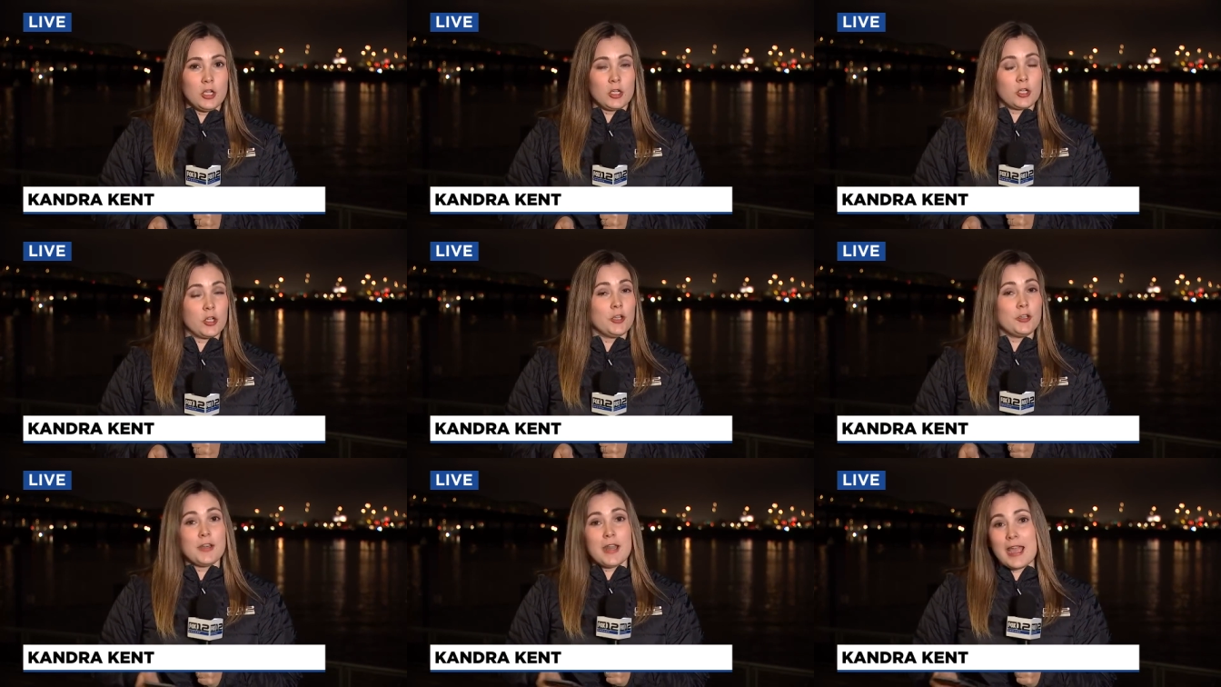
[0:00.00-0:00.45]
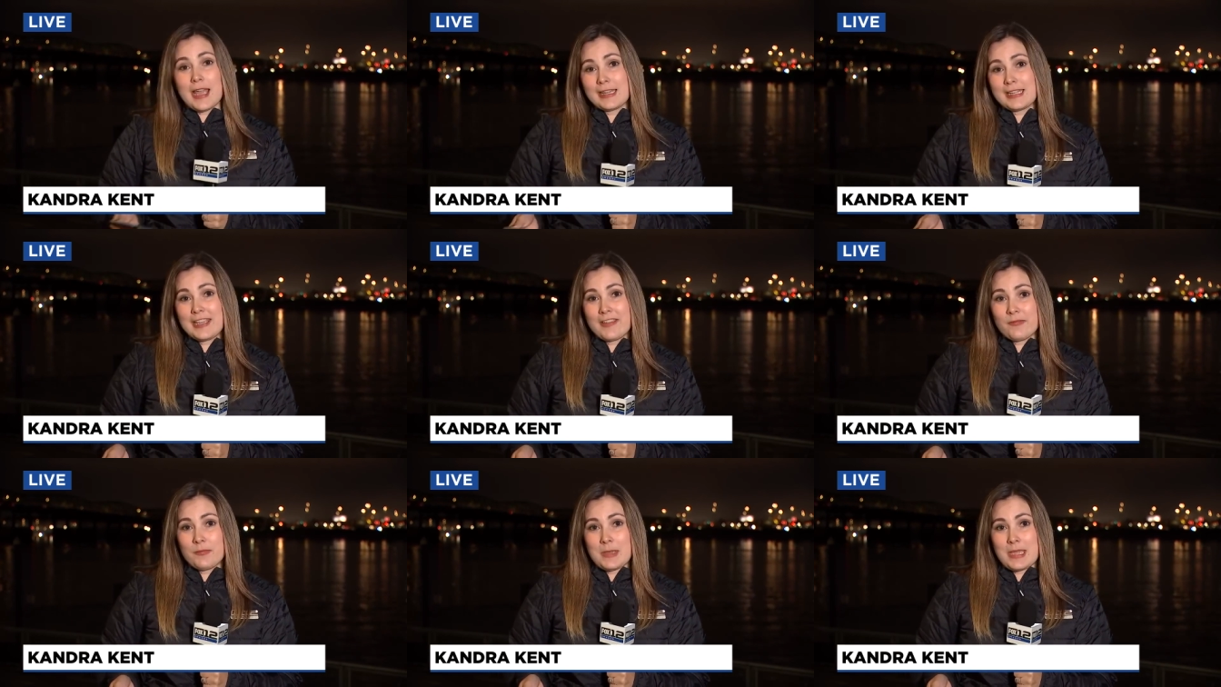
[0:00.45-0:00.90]
could
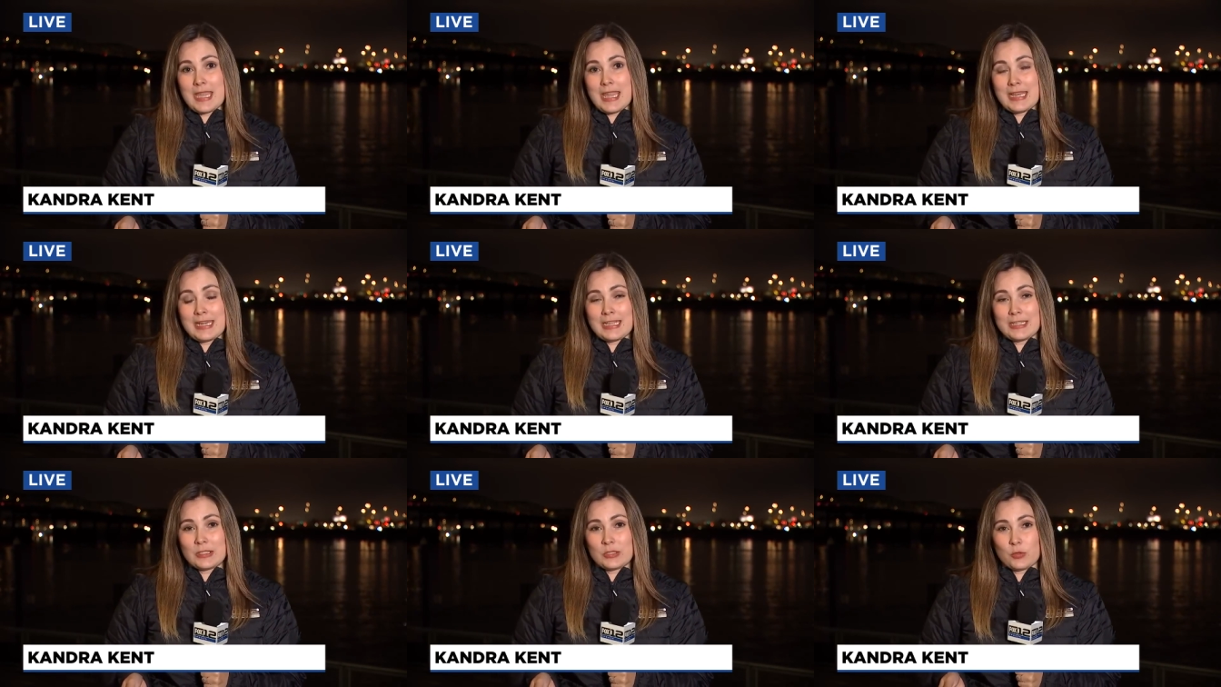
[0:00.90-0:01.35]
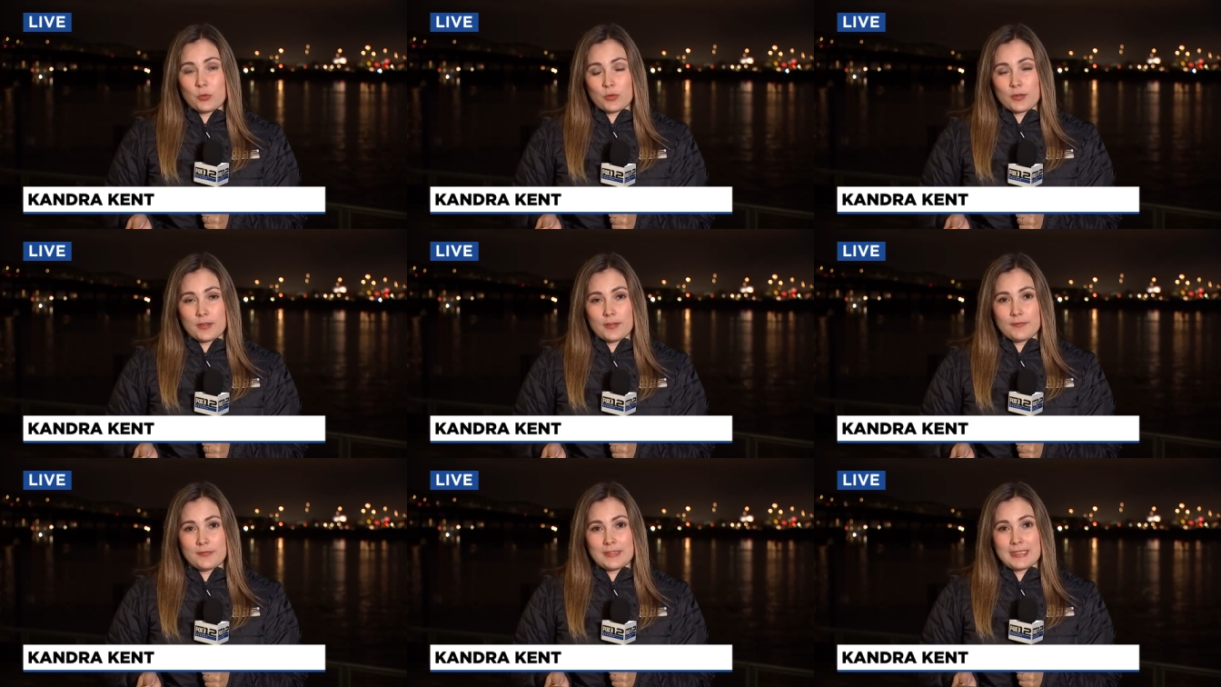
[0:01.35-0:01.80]
not give me any
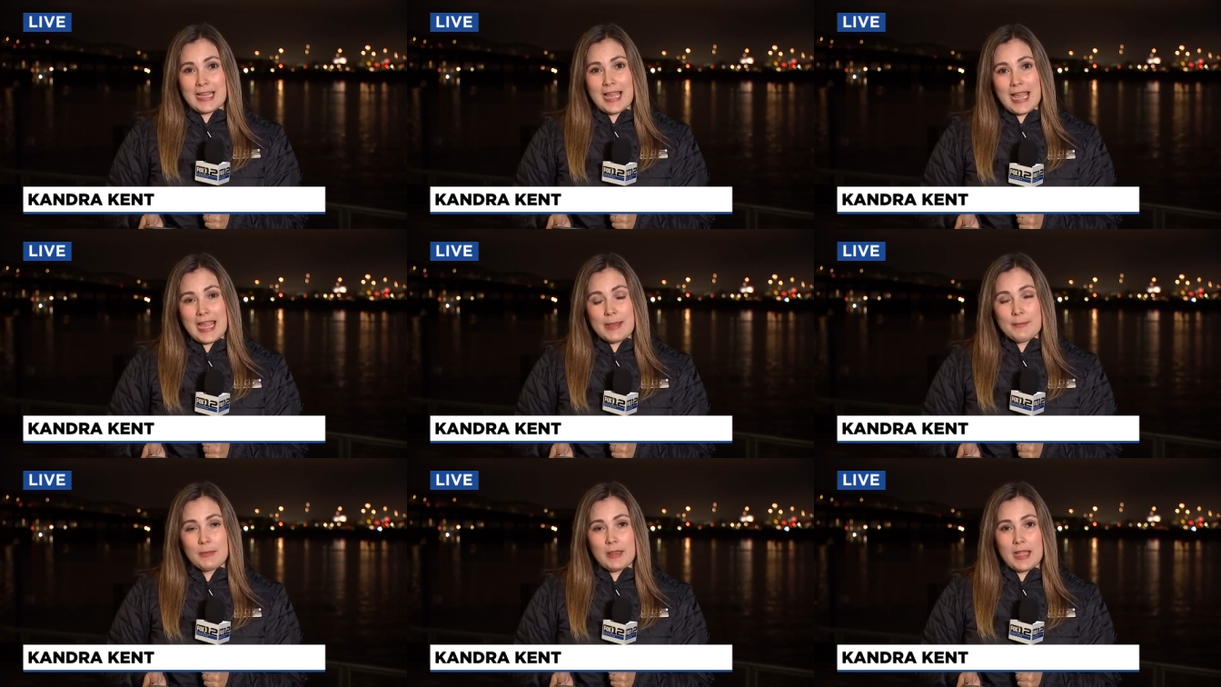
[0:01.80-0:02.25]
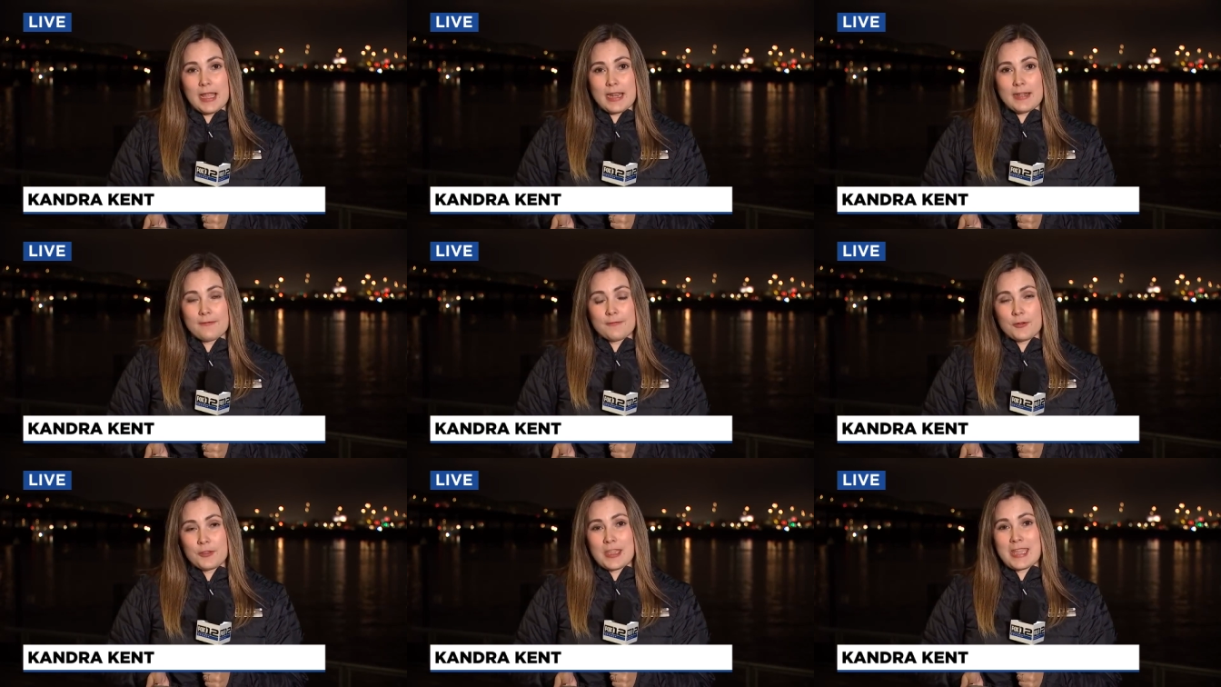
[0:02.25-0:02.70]
sort of
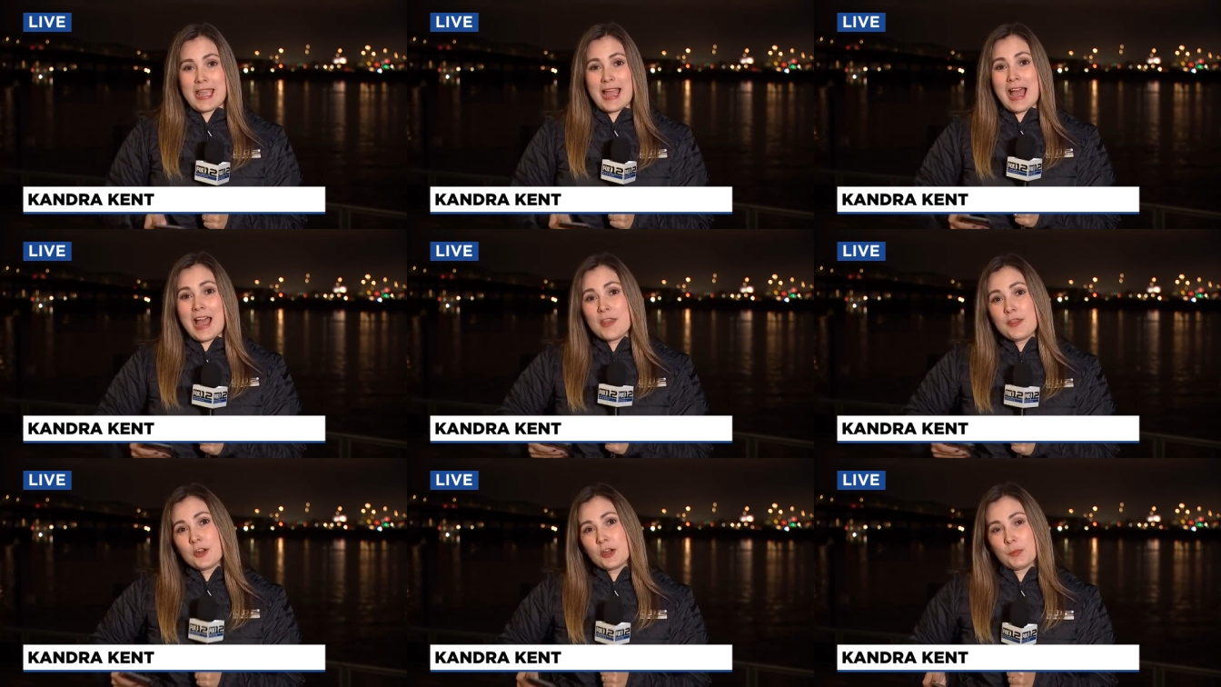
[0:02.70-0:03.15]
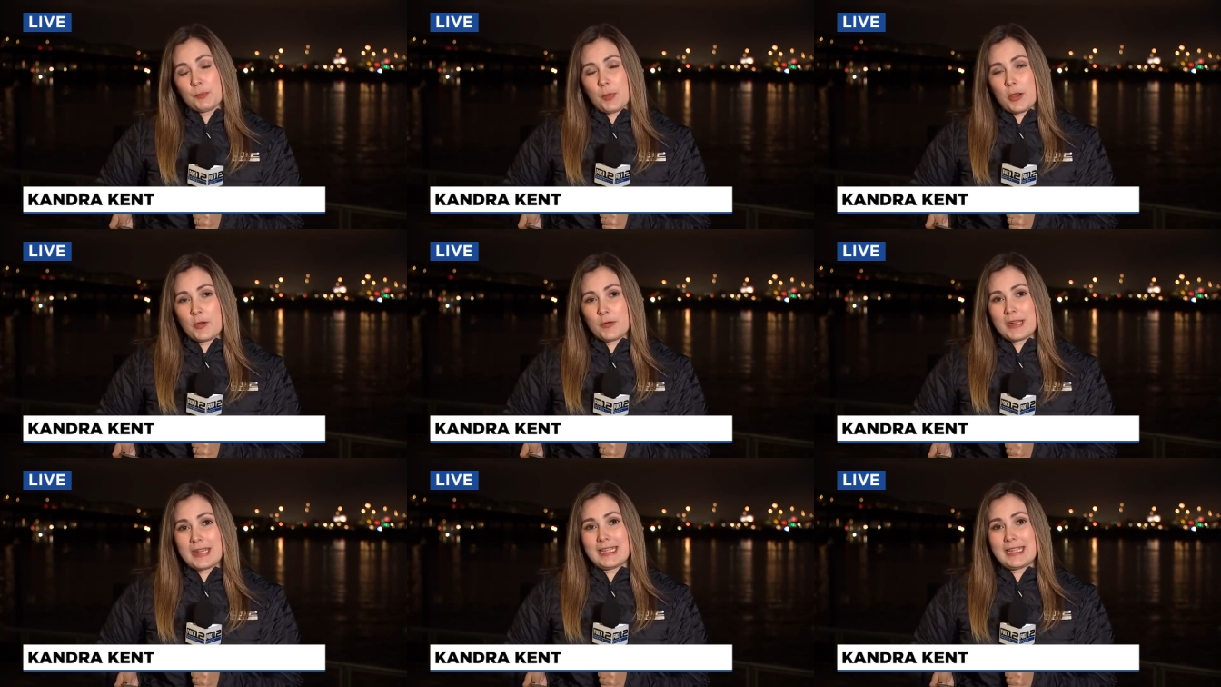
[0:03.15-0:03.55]
timeline for the other boat.